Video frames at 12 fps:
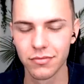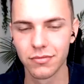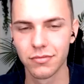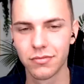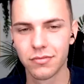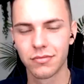
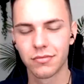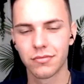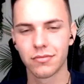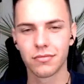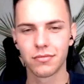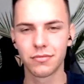
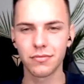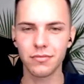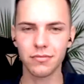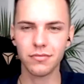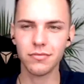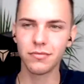
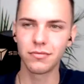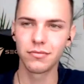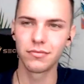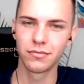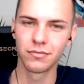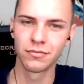
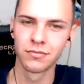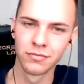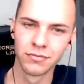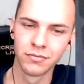(not speaking)